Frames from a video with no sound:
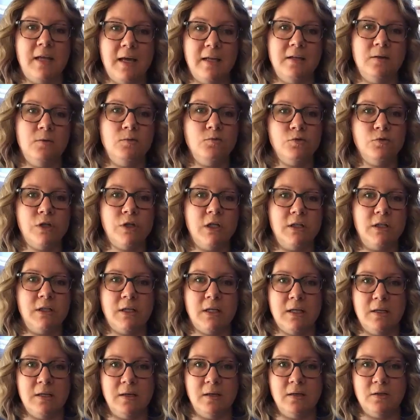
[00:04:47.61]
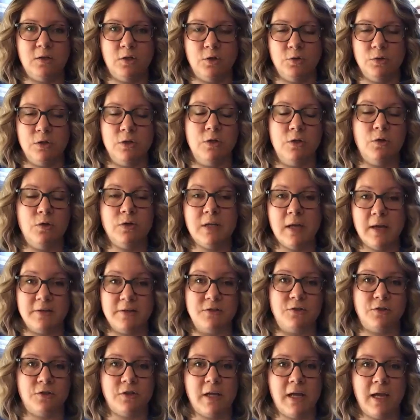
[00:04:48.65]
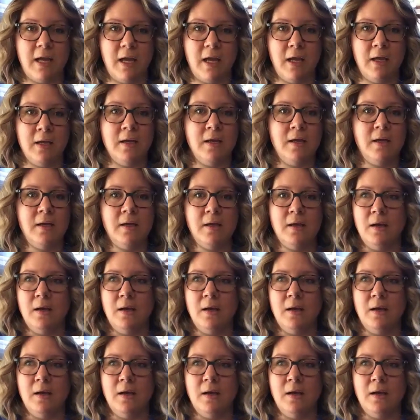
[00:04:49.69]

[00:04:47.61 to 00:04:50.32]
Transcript: And it really grew yesterday,